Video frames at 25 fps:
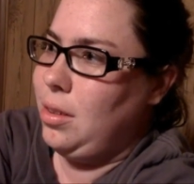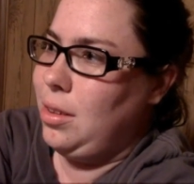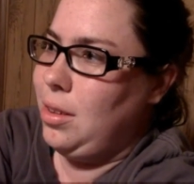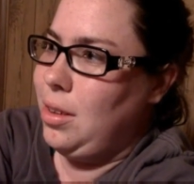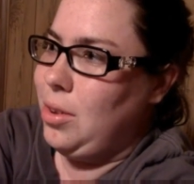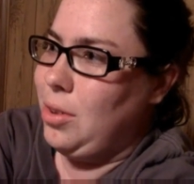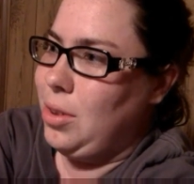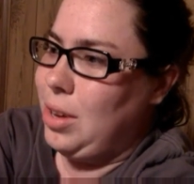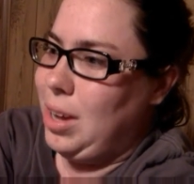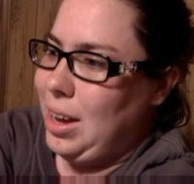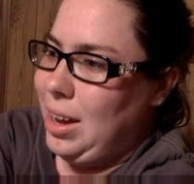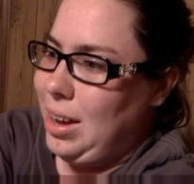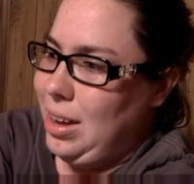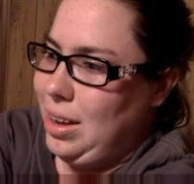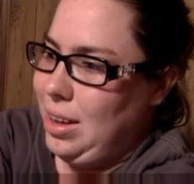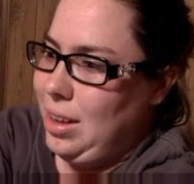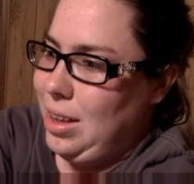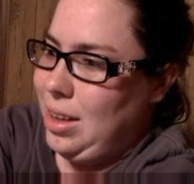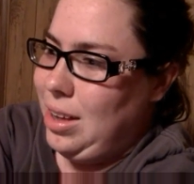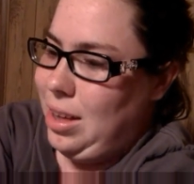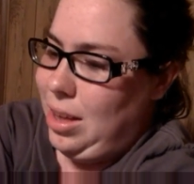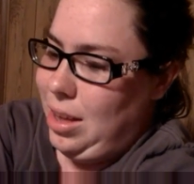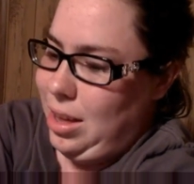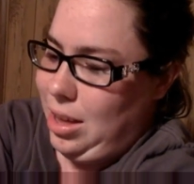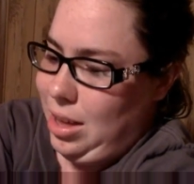Okay.
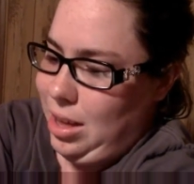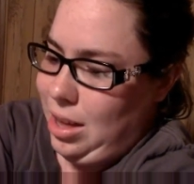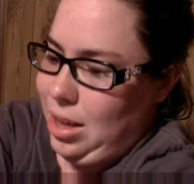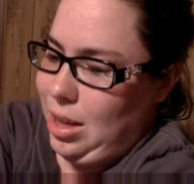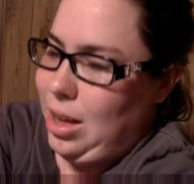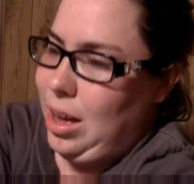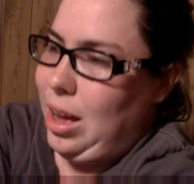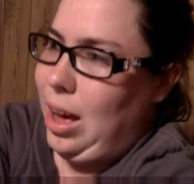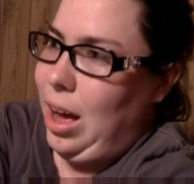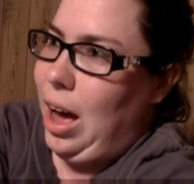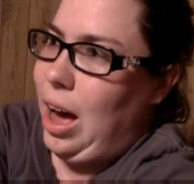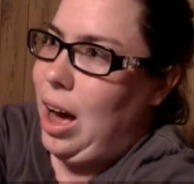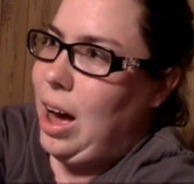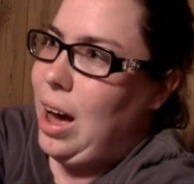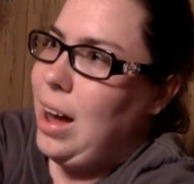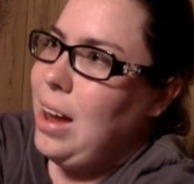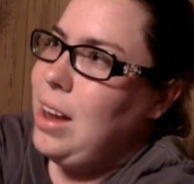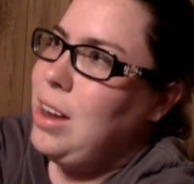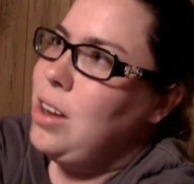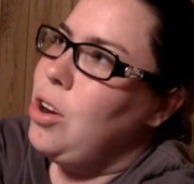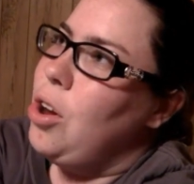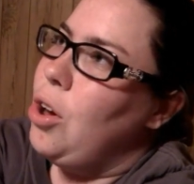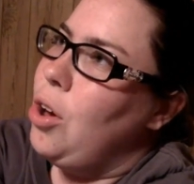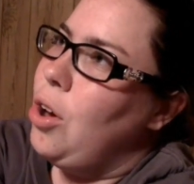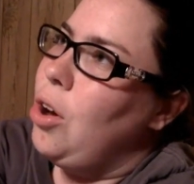
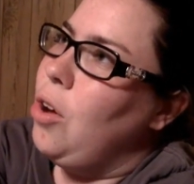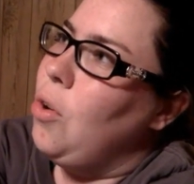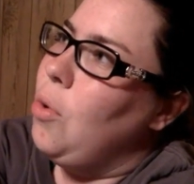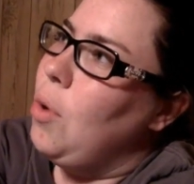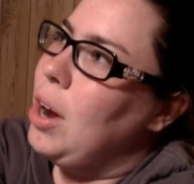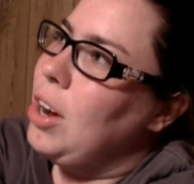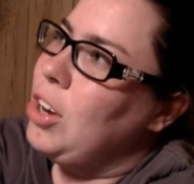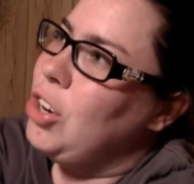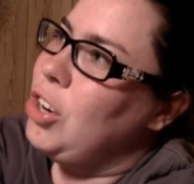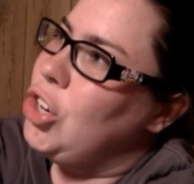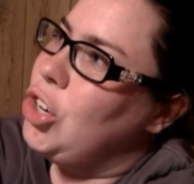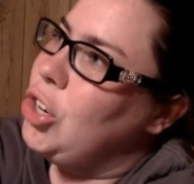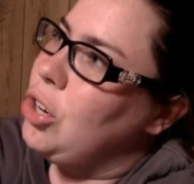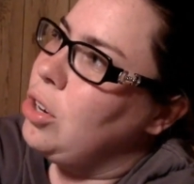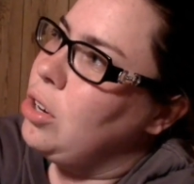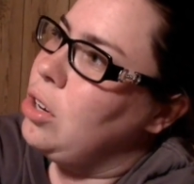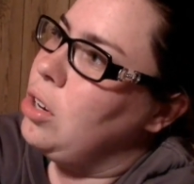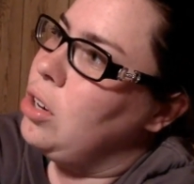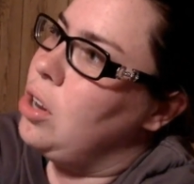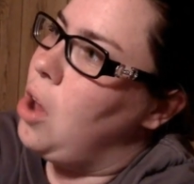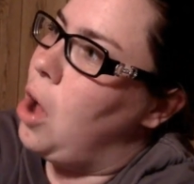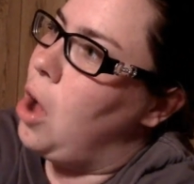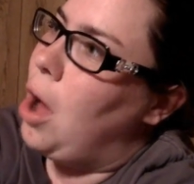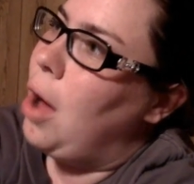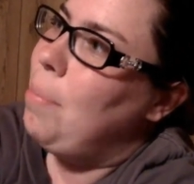I know I should
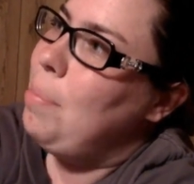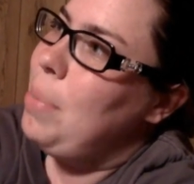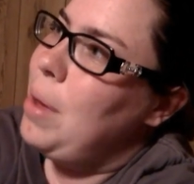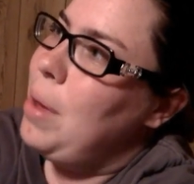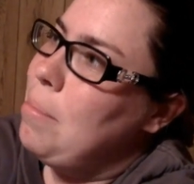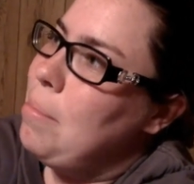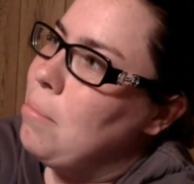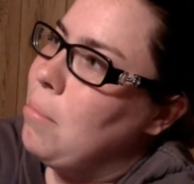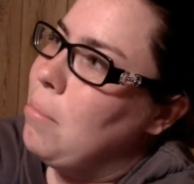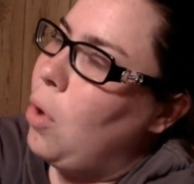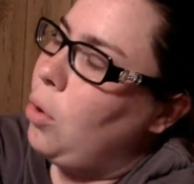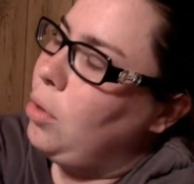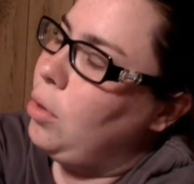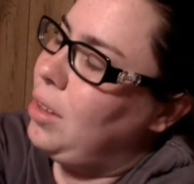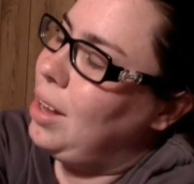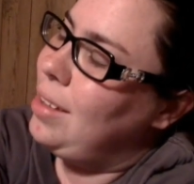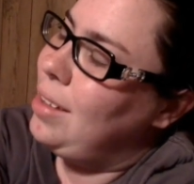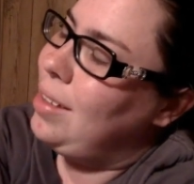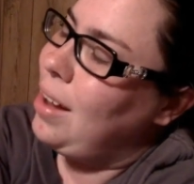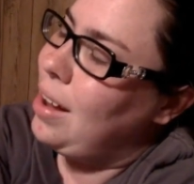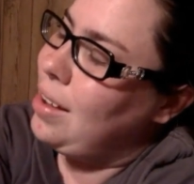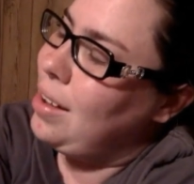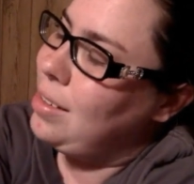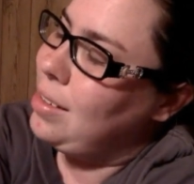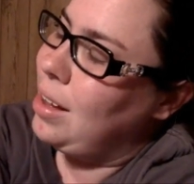not be
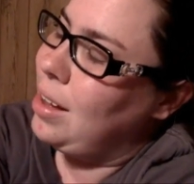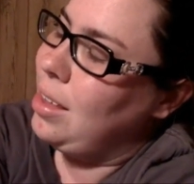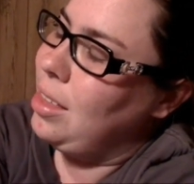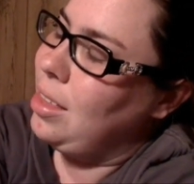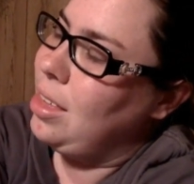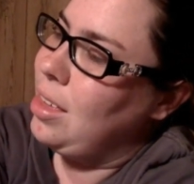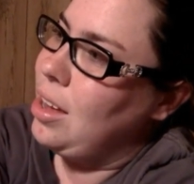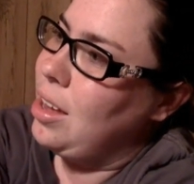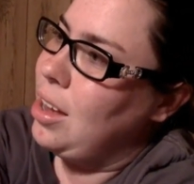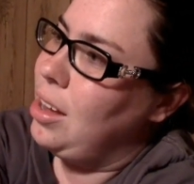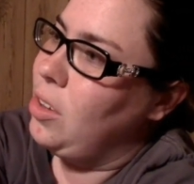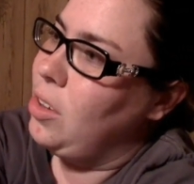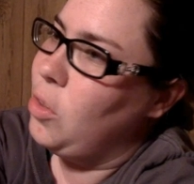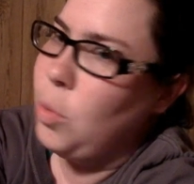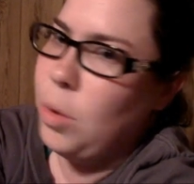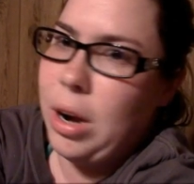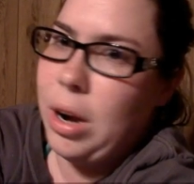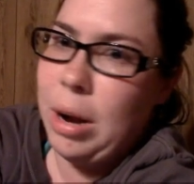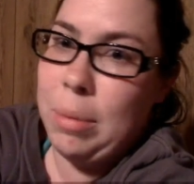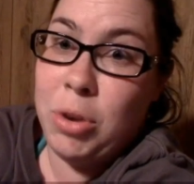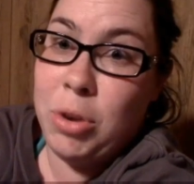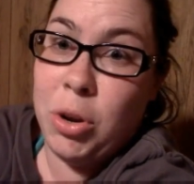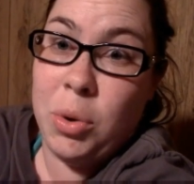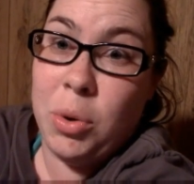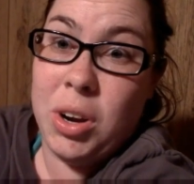multitasking things when
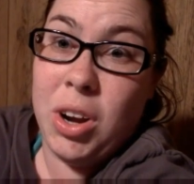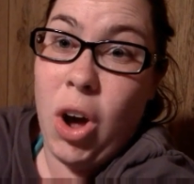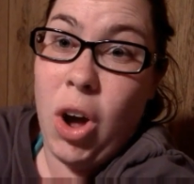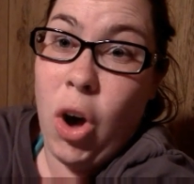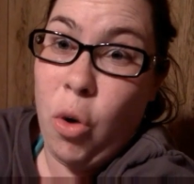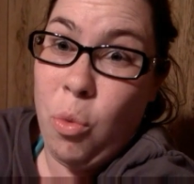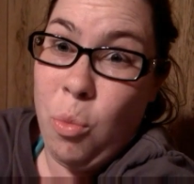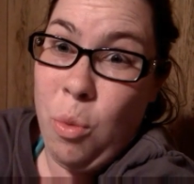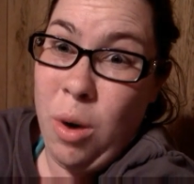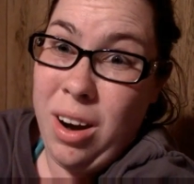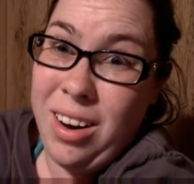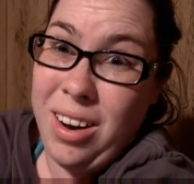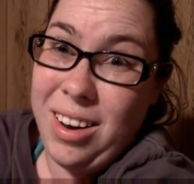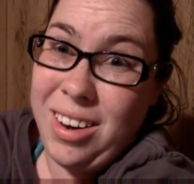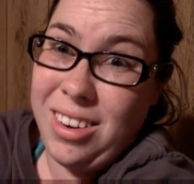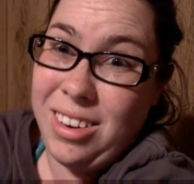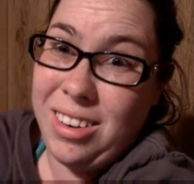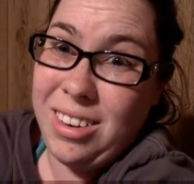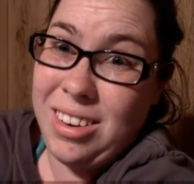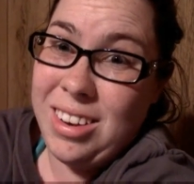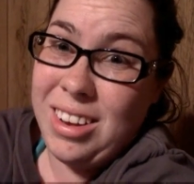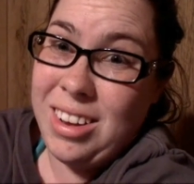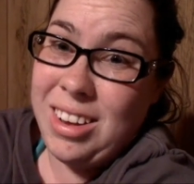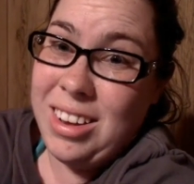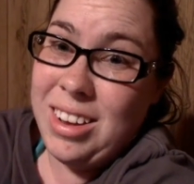I'm doing homework,
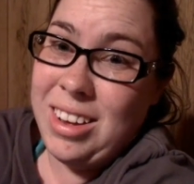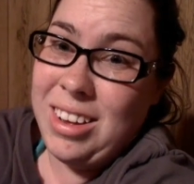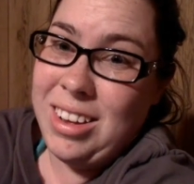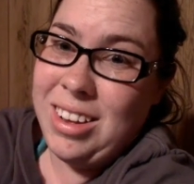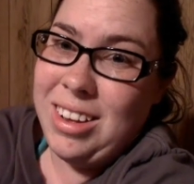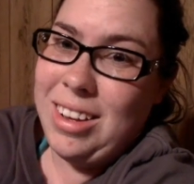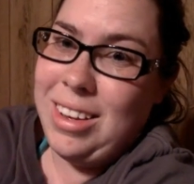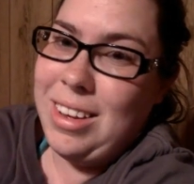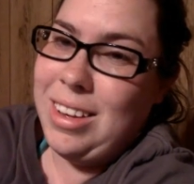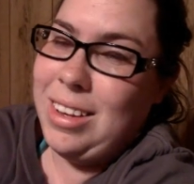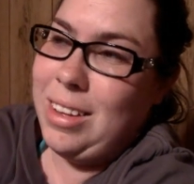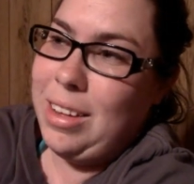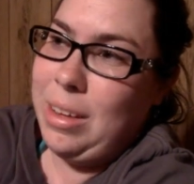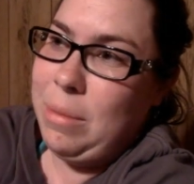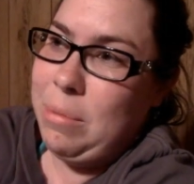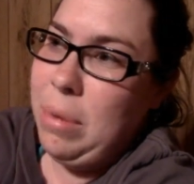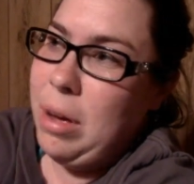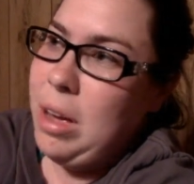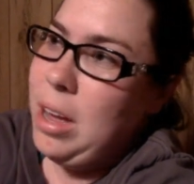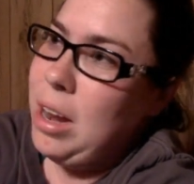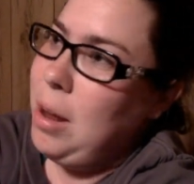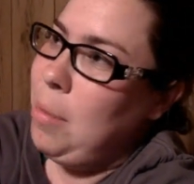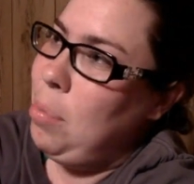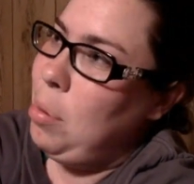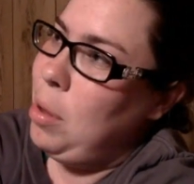
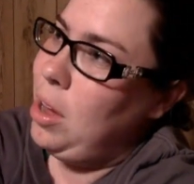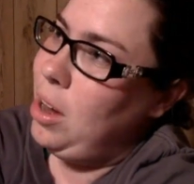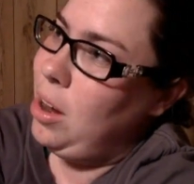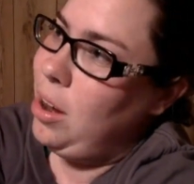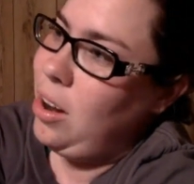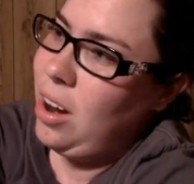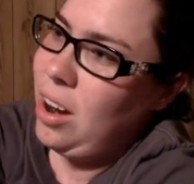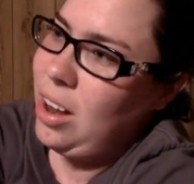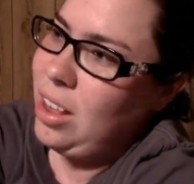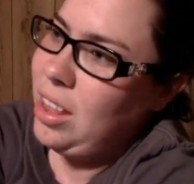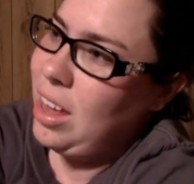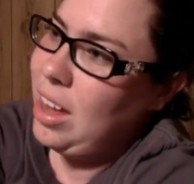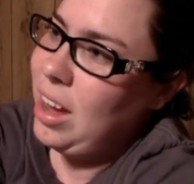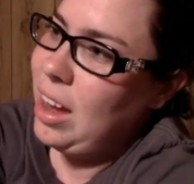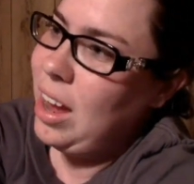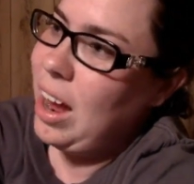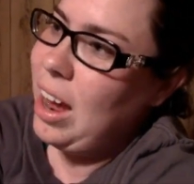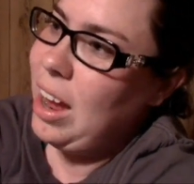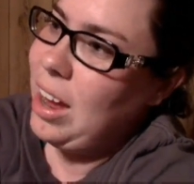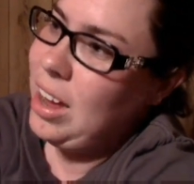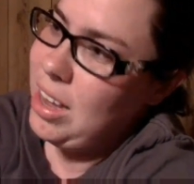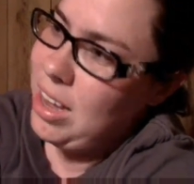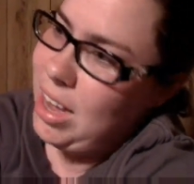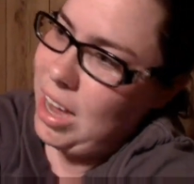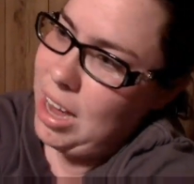but apparently
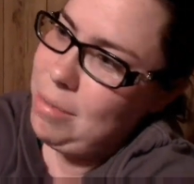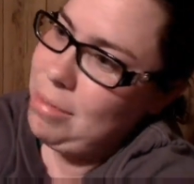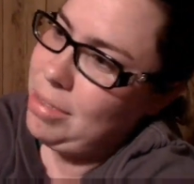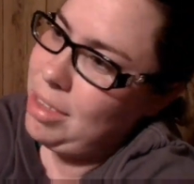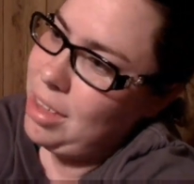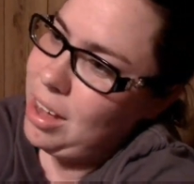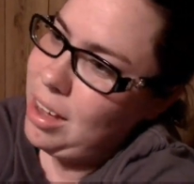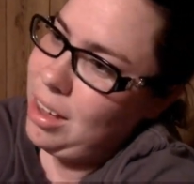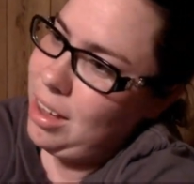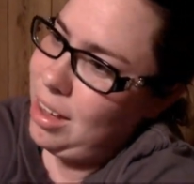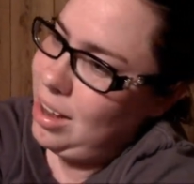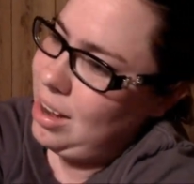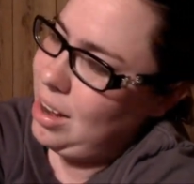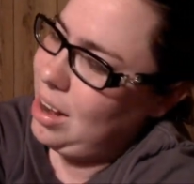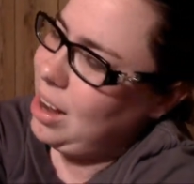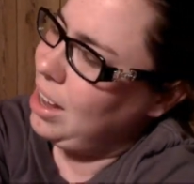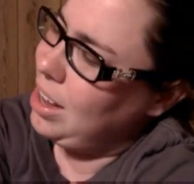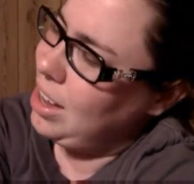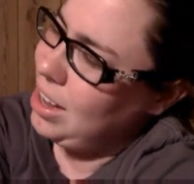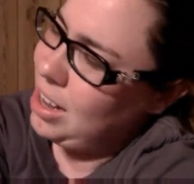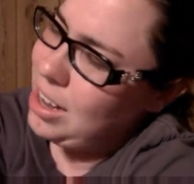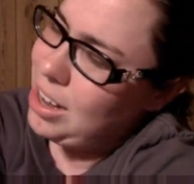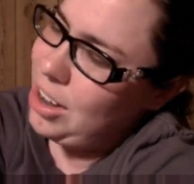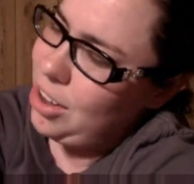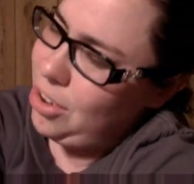I keep thinking I
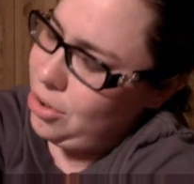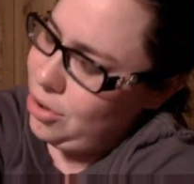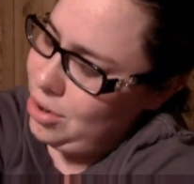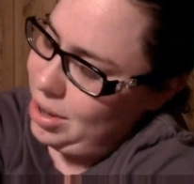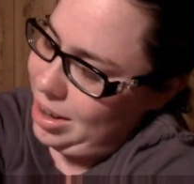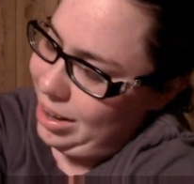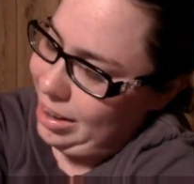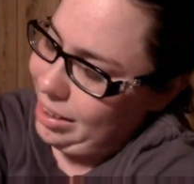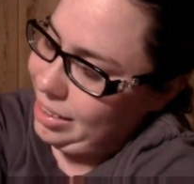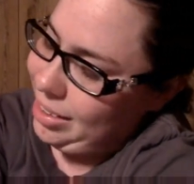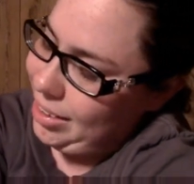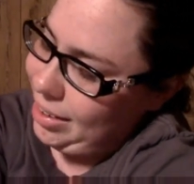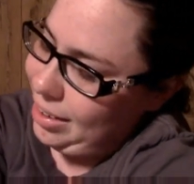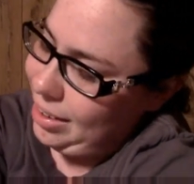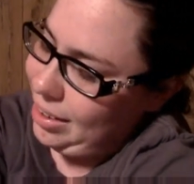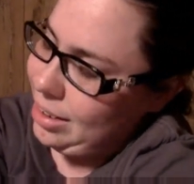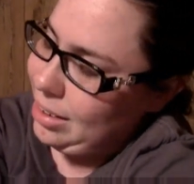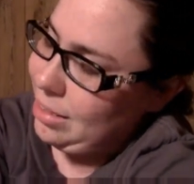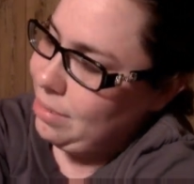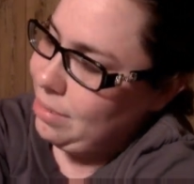can do it.